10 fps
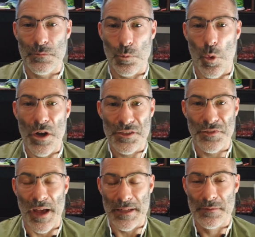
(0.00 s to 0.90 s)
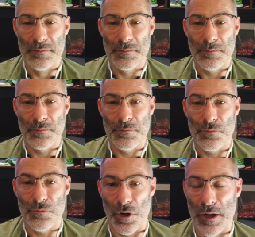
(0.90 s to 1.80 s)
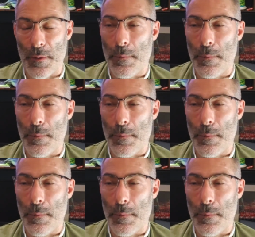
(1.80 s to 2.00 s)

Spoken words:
wise fan? Right,